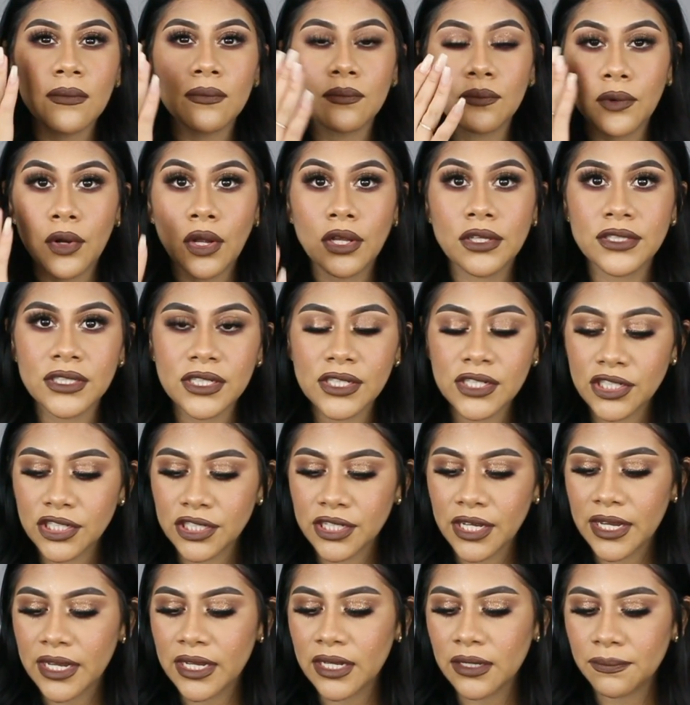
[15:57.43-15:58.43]
bronzy
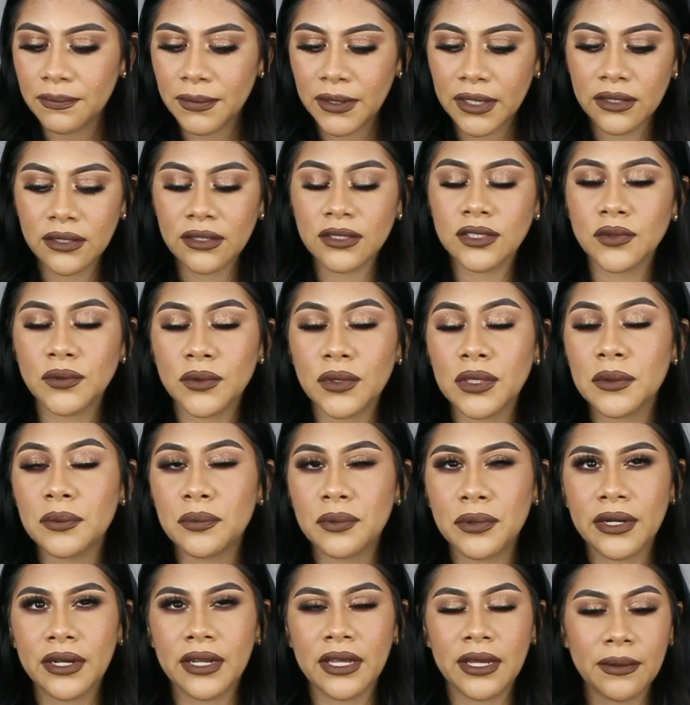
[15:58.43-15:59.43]
shade, but it looks really
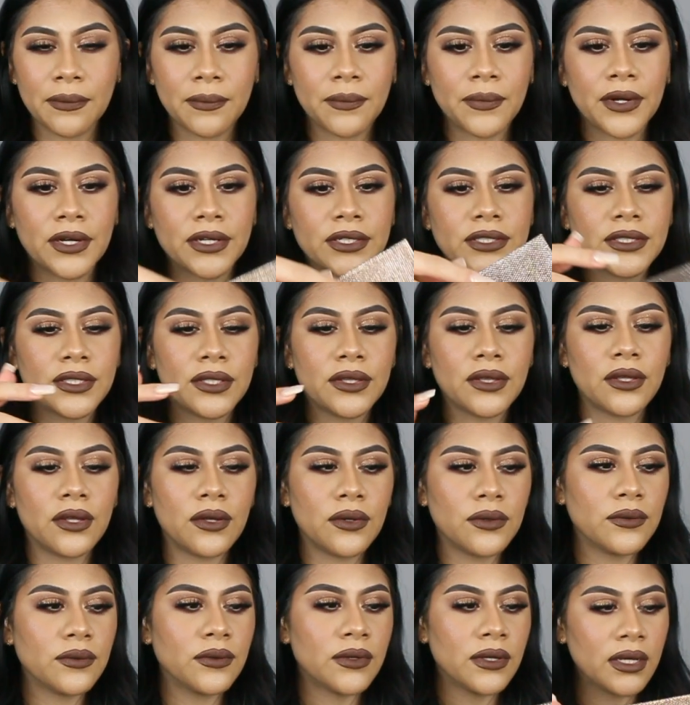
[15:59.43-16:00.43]
pretty in person
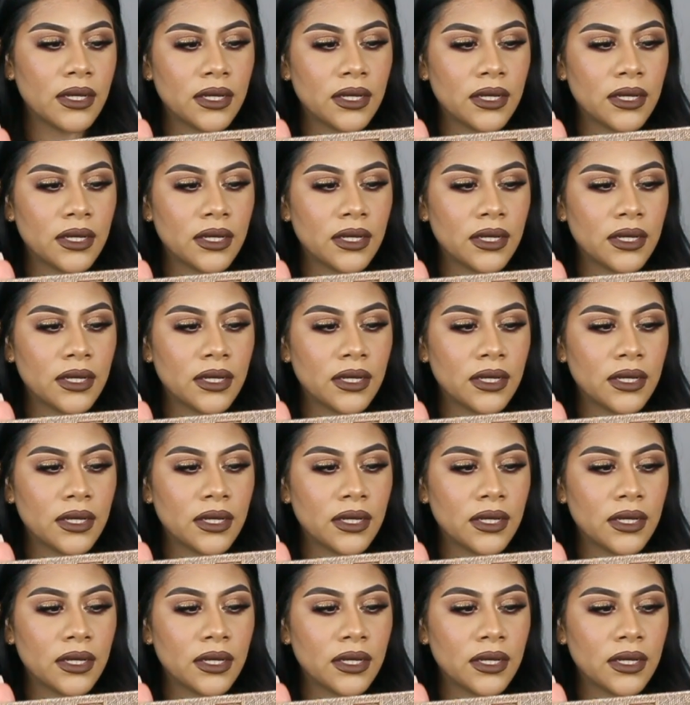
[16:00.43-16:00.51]
though.